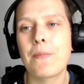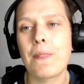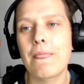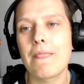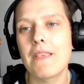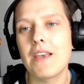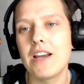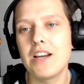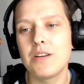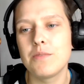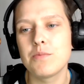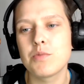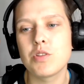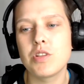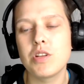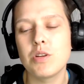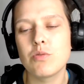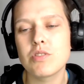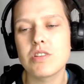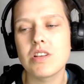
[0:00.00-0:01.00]
So
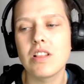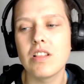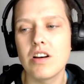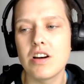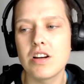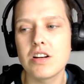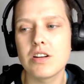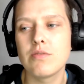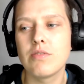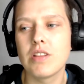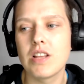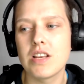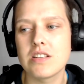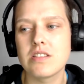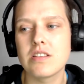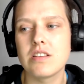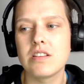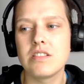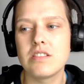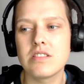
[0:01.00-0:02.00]
there was a lot of
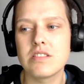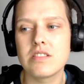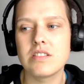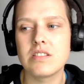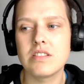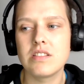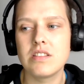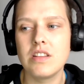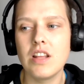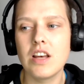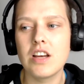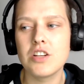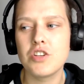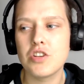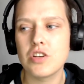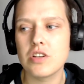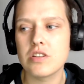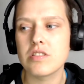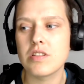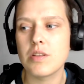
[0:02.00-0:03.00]
lessons, not
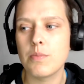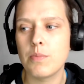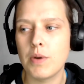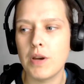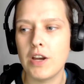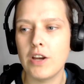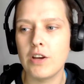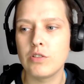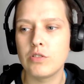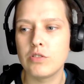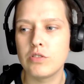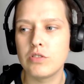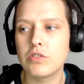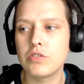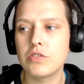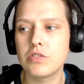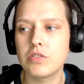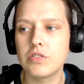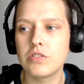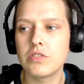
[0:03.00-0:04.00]
just about,
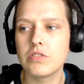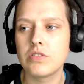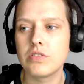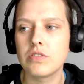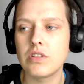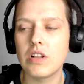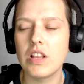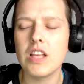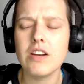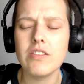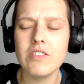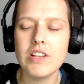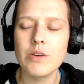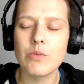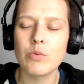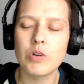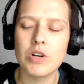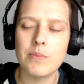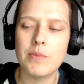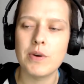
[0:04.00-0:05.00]
a lot of
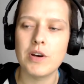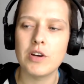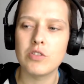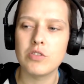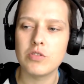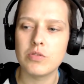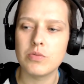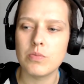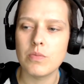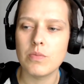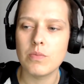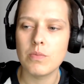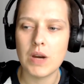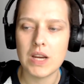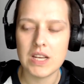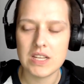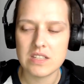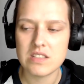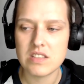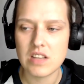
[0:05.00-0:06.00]
them were about
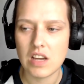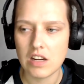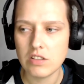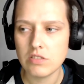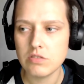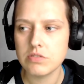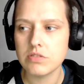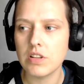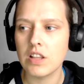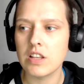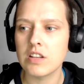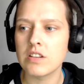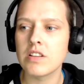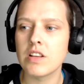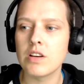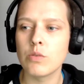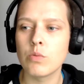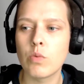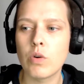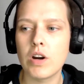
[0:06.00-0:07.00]
myself, a lot of
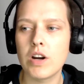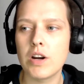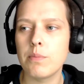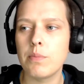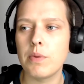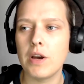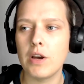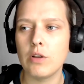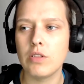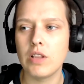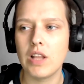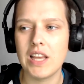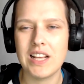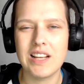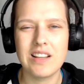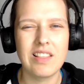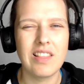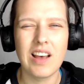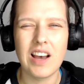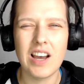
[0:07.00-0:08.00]
them were about
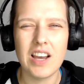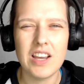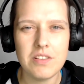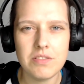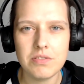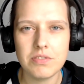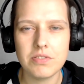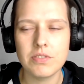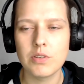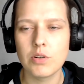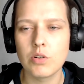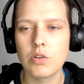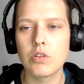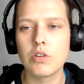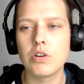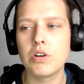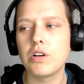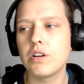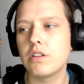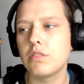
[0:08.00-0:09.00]
like life
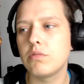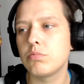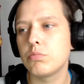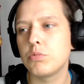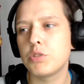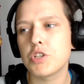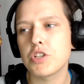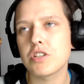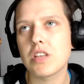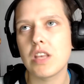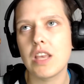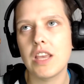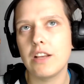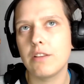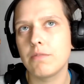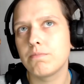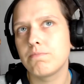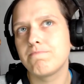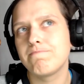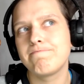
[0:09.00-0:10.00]
or just like,
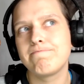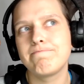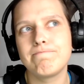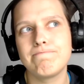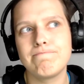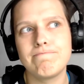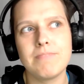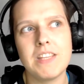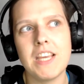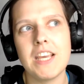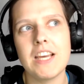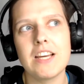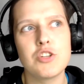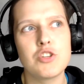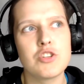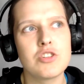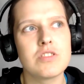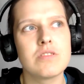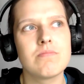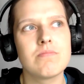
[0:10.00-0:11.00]
yeah,
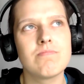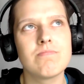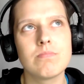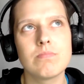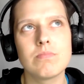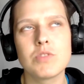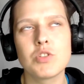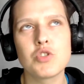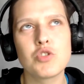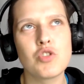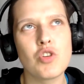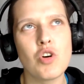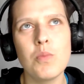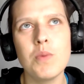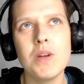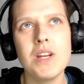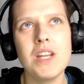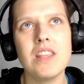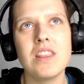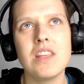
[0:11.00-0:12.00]
just so
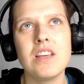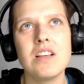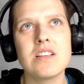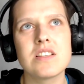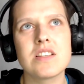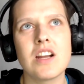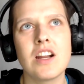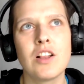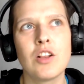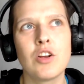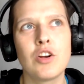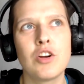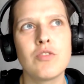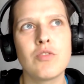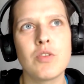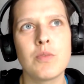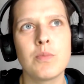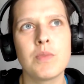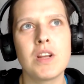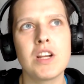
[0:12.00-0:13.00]
many things that I learned
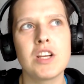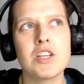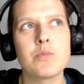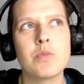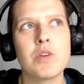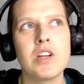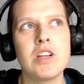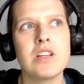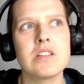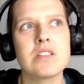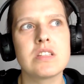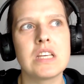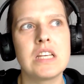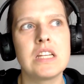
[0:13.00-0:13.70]
from that experience.